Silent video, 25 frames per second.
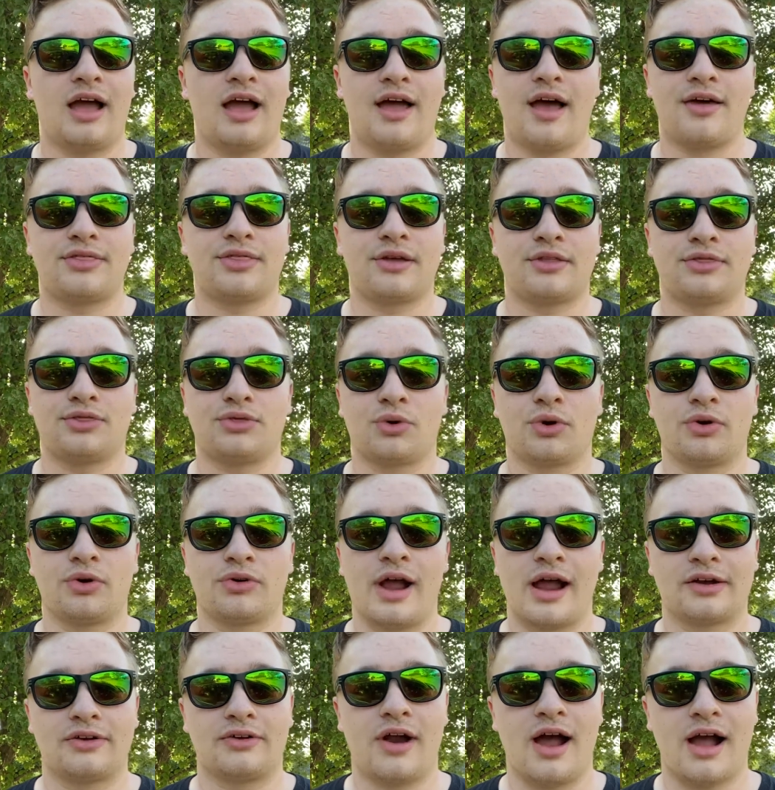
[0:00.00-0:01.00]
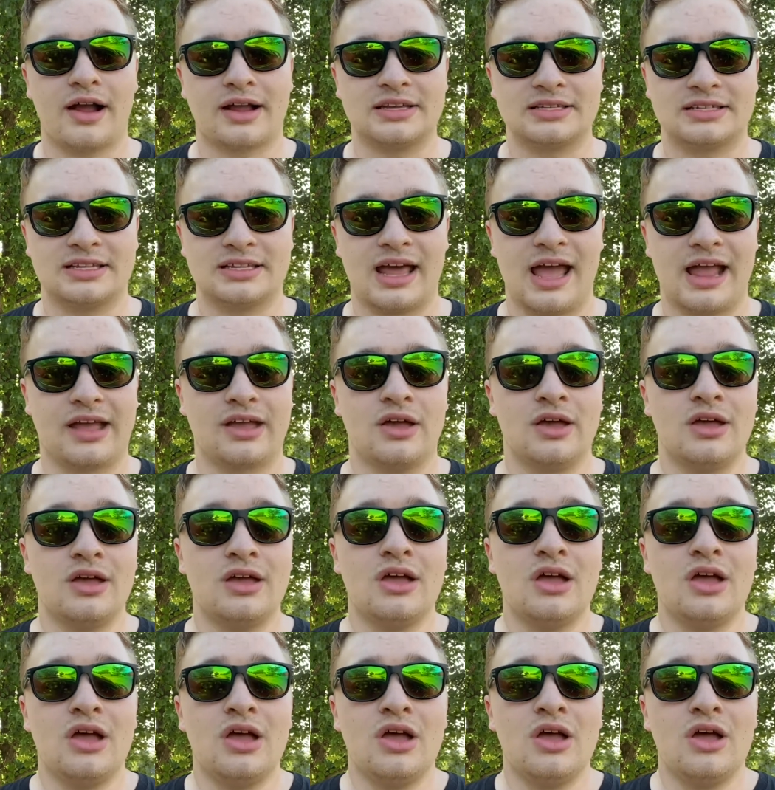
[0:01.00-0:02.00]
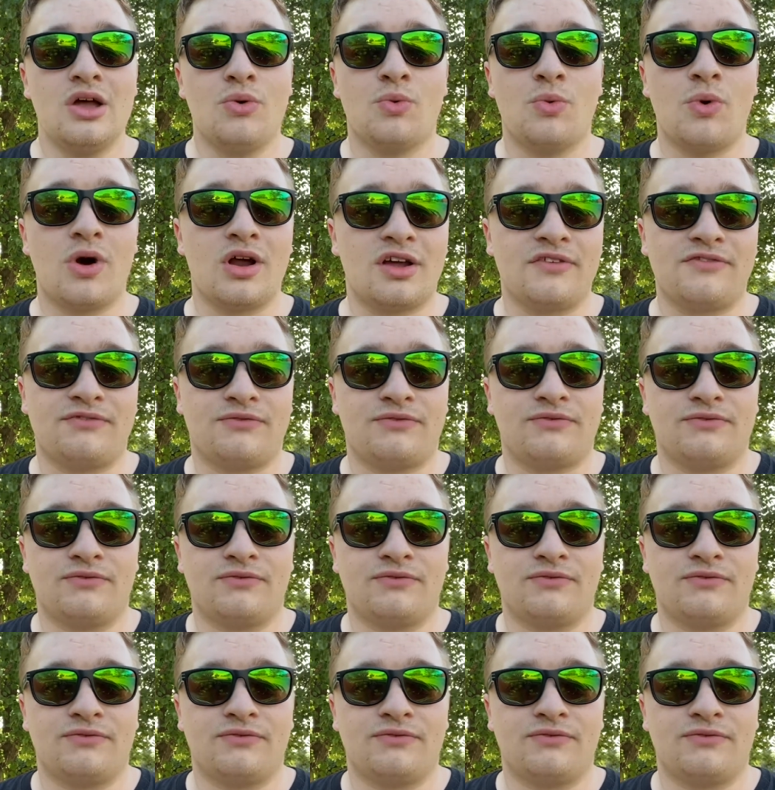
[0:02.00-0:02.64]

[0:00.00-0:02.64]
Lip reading: think Thor: Ragnarok is like one of...